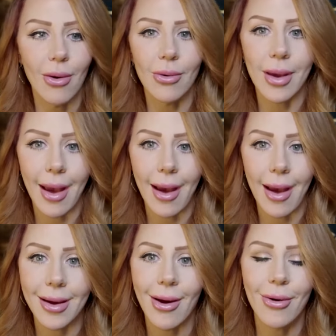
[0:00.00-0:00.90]

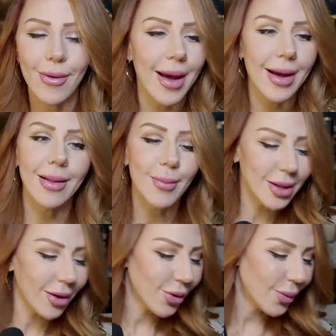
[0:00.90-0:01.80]
Okay, okay. Let me
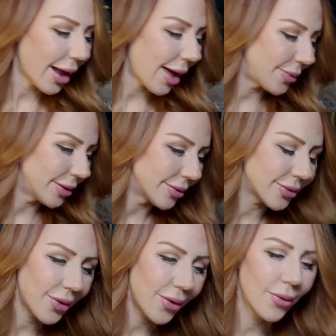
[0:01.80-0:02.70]
tell you what happened.
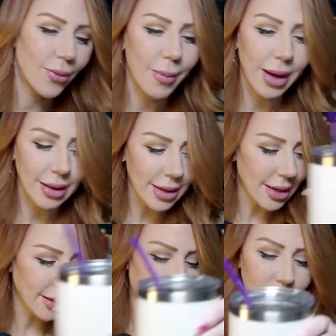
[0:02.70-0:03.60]
So my
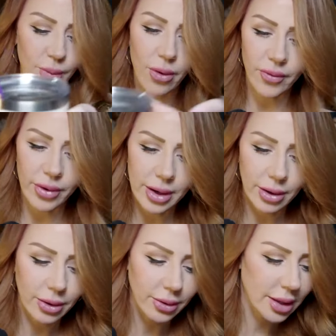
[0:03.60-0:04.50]
cleaning ladies were over
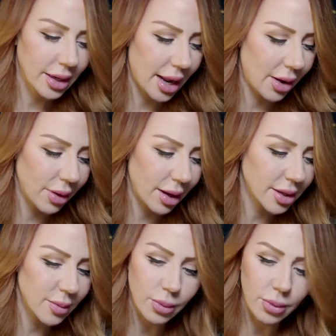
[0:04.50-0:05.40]
here today. We
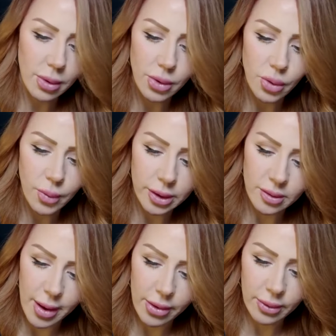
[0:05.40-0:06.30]
got some new
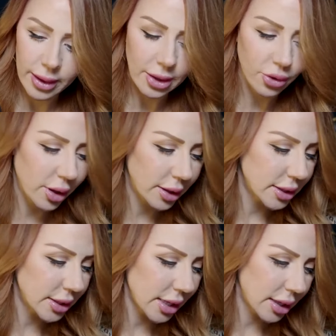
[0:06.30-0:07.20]
ones. My other lady, she
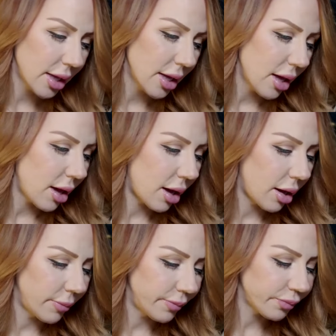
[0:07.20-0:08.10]
got sick.
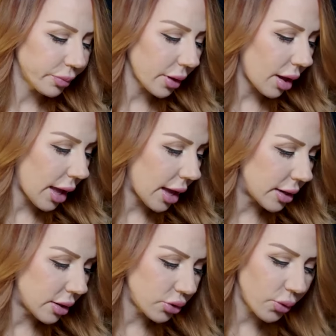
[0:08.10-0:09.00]
Um,
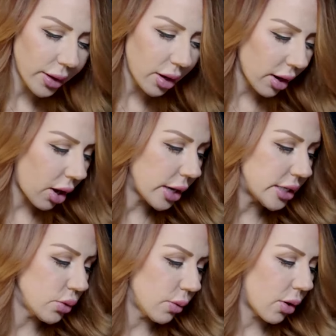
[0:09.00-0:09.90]
and do I don't? I
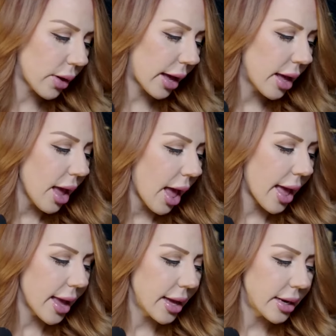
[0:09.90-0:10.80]
do. Okay.
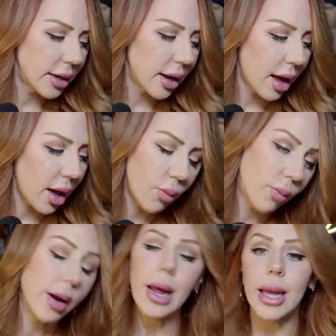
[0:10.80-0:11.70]
And
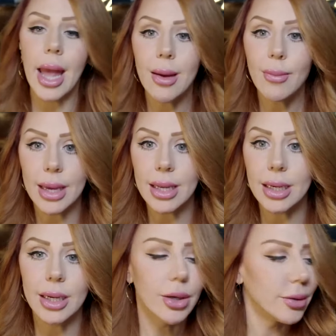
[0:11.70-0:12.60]
when I came in
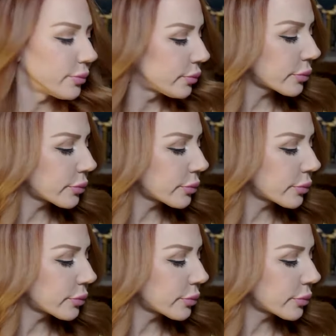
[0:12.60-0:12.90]
here,